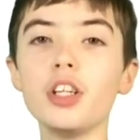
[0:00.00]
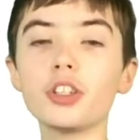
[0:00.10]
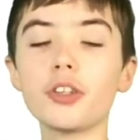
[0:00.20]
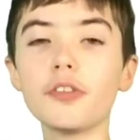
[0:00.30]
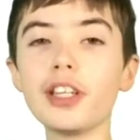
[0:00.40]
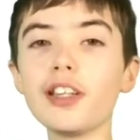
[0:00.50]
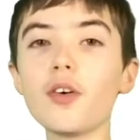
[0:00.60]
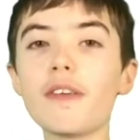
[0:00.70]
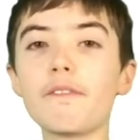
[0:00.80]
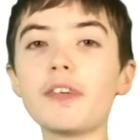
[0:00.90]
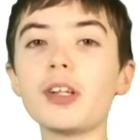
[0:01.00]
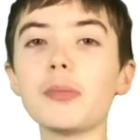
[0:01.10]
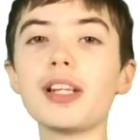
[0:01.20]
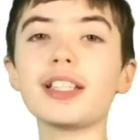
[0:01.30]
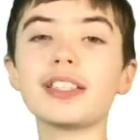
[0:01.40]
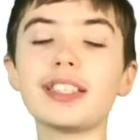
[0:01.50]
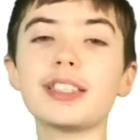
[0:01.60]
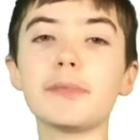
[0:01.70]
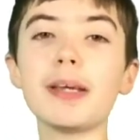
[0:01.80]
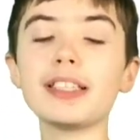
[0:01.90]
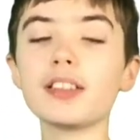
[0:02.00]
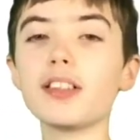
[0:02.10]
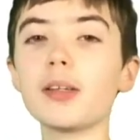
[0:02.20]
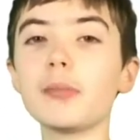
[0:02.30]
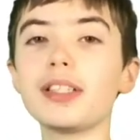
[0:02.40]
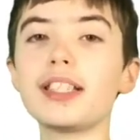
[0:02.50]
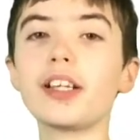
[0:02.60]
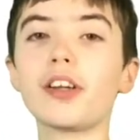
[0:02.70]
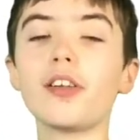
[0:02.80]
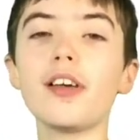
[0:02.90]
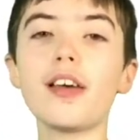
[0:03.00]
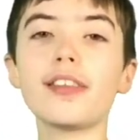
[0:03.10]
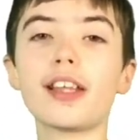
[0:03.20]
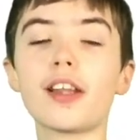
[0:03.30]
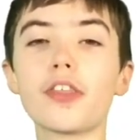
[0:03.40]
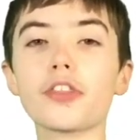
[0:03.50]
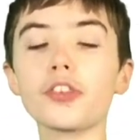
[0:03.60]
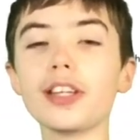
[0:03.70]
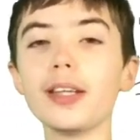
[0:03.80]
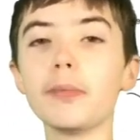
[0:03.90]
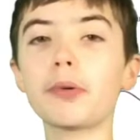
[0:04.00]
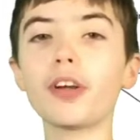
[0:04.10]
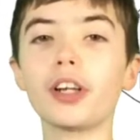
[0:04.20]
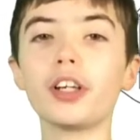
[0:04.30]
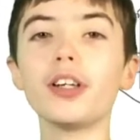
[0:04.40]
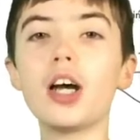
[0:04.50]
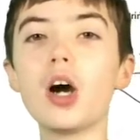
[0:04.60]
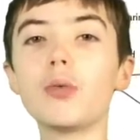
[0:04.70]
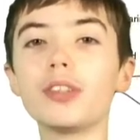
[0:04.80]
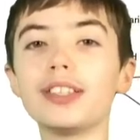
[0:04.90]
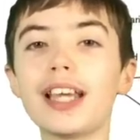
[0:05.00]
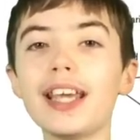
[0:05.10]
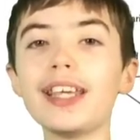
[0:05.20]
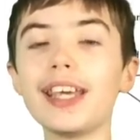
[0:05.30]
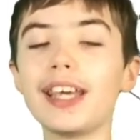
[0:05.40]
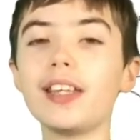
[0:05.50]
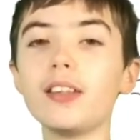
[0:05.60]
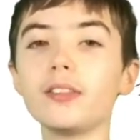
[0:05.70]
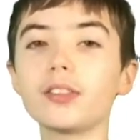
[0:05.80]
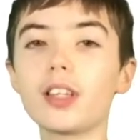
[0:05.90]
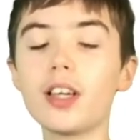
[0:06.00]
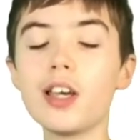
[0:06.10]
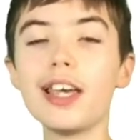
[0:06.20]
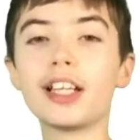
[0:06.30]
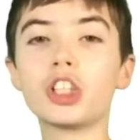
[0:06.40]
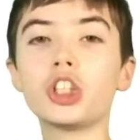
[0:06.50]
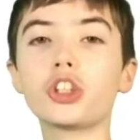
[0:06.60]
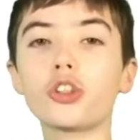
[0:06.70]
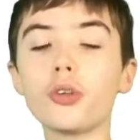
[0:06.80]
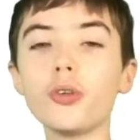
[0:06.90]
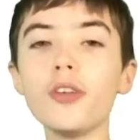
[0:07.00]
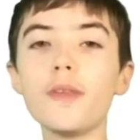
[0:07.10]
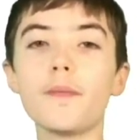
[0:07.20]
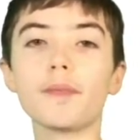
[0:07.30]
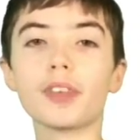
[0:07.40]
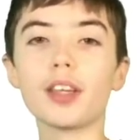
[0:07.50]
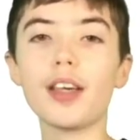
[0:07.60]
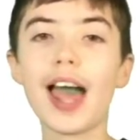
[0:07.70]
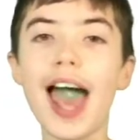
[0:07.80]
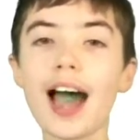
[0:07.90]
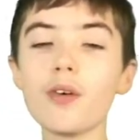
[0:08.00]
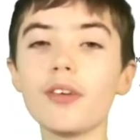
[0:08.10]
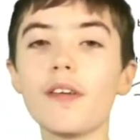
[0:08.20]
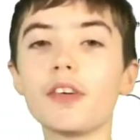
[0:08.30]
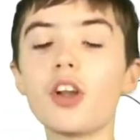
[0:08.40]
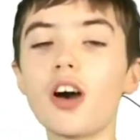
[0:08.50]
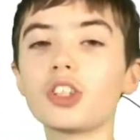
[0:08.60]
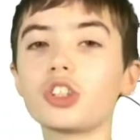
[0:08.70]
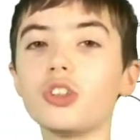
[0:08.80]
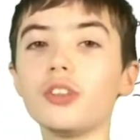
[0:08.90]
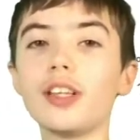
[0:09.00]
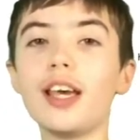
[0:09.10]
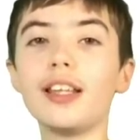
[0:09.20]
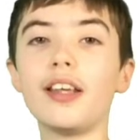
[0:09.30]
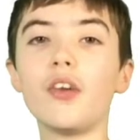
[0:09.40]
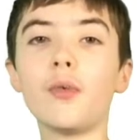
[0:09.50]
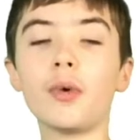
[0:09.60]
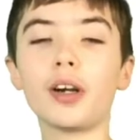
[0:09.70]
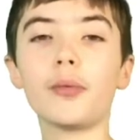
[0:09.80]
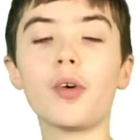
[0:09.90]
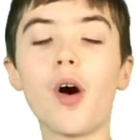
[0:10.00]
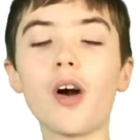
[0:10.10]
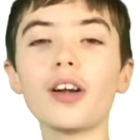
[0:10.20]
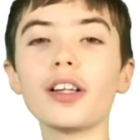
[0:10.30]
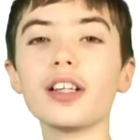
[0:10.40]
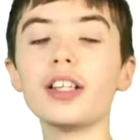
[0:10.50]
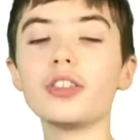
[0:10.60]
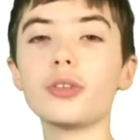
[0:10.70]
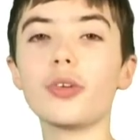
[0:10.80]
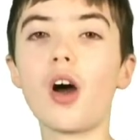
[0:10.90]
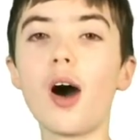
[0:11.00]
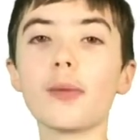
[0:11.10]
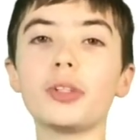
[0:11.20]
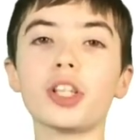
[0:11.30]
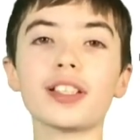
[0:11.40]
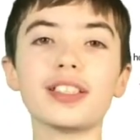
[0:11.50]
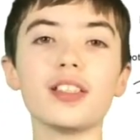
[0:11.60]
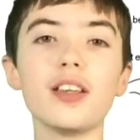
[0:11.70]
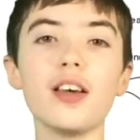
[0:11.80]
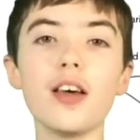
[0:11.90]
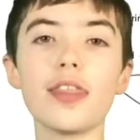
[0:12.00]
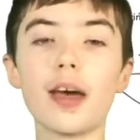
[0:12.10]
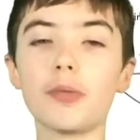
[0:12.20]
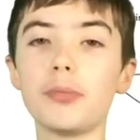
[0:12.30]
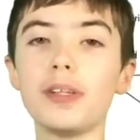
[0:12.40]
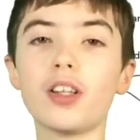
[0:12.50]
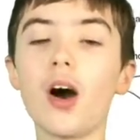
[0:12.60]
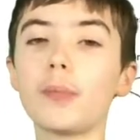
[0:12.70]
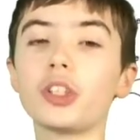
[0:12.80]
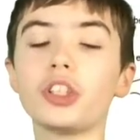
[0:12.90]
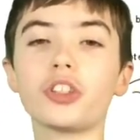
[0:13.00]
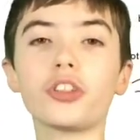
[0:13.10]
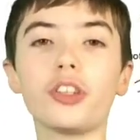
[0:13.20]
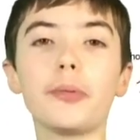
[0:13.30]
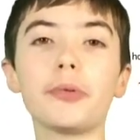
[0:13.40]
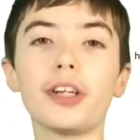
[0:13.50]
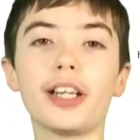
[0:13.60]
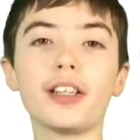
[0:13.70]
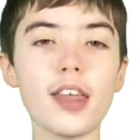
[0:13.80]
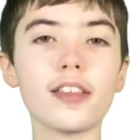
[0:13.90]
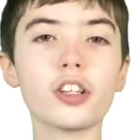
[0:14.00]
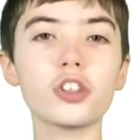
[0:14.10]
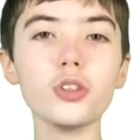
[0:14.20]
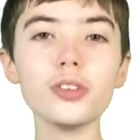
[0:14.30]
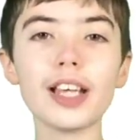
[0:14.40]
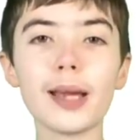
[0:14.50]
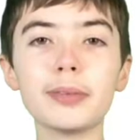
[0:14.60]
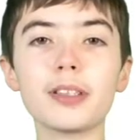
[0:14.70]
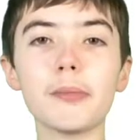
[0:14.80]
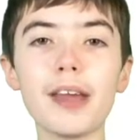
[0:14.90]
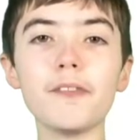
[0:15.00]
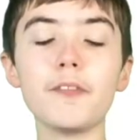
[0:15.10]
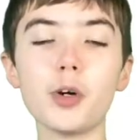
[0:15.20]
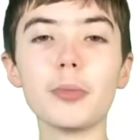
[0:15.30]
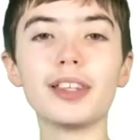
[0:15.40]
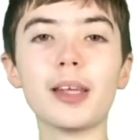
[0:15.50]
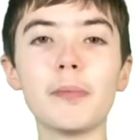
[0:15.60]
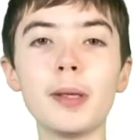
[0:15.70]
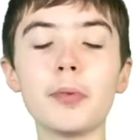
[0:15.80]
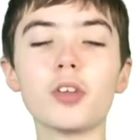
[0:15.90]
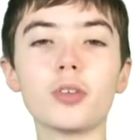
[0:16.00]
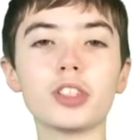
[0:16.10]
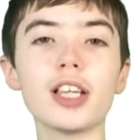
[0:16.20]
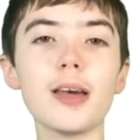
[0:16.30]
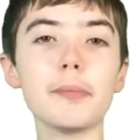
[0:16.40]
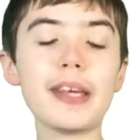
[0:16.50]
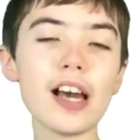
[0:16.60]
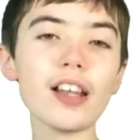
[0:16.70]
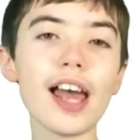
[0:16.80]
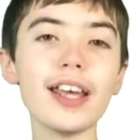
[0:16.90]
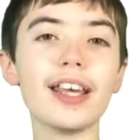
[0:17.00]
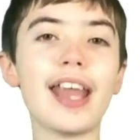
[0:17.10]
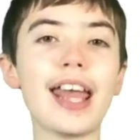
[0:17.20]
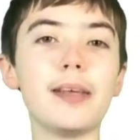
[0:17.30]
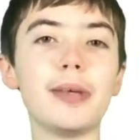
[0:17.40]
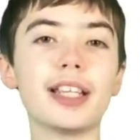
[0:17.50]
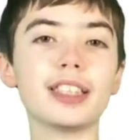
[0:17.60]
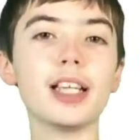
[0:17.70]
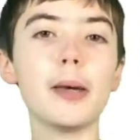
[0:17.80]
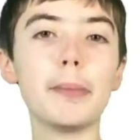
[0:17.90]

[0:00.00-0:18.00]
So if you didn't know what filament is, it's basically the material that a 3D printer will take in, extrude out of a nozzle, and then where it will harden into an object that will be the object you're 3D printing. There are two types of main filament that people use, PLA and ABS.